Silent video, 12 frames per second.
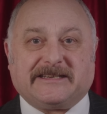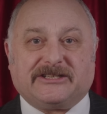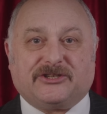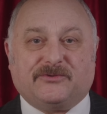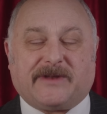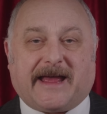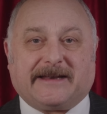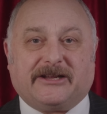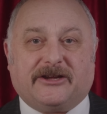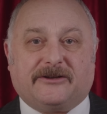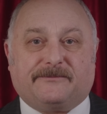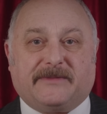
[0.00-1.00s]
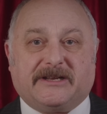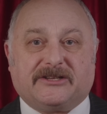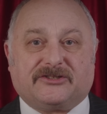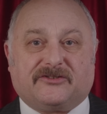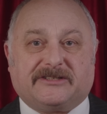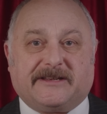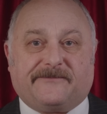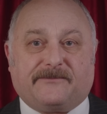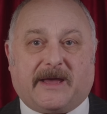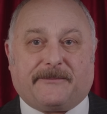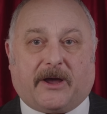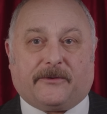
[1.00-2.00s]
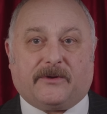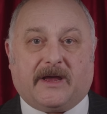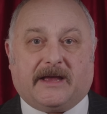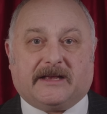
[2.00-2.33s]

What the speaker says: issued an administrative memo